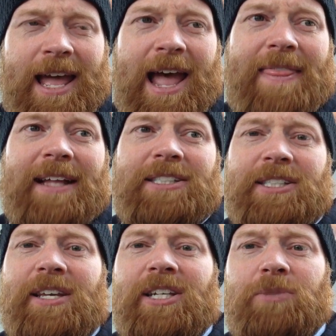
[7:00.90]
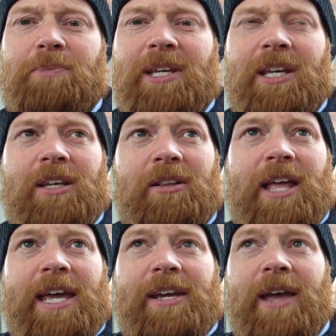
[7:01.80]
and that skid is being
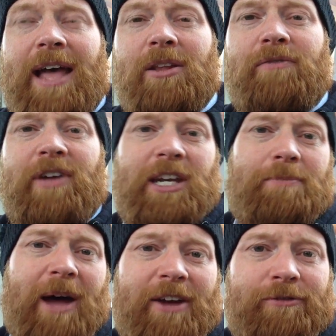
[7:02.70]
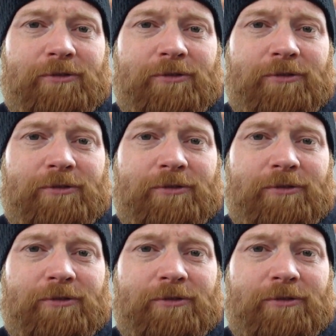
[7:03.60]
like elevated by a